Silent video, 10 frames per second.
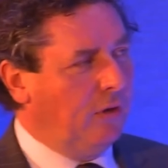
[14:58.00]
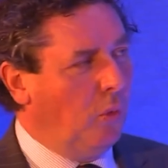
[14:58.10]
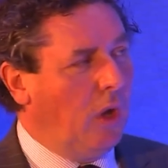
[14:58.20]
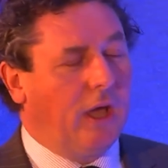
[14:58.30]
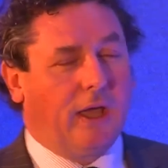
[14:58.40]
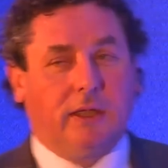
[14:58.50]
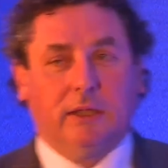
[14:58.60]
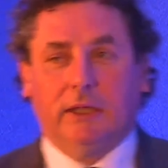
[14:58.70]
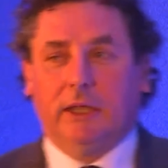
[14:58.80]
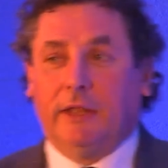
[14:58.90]
in a way
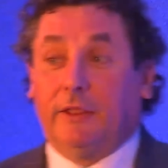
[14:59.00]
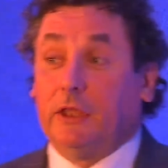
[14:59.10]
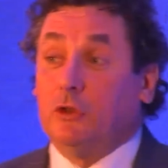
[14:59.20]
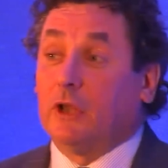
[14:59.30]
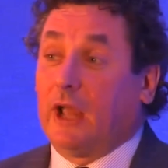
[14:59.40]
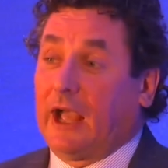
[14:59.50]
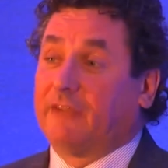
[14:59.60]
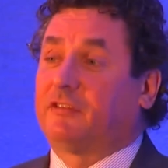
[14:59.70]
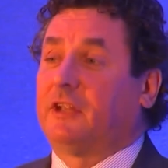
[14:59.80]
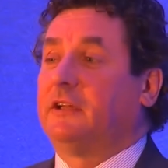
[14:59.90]
that you can
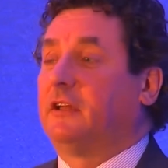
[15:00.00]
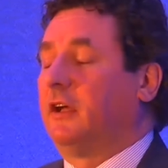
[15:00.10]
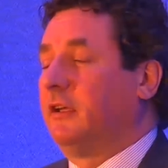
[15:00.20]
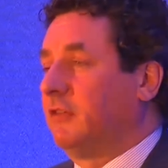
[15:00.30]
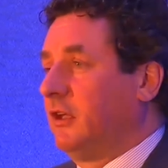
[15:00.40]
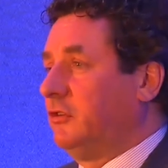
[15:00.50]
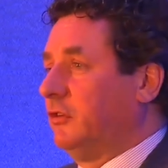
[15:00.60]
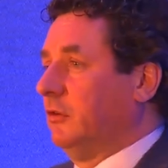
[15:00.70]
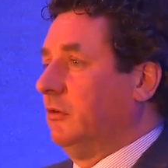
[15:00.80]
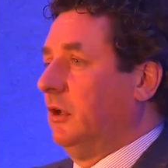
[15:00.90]
have
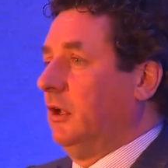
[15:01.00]
standardization.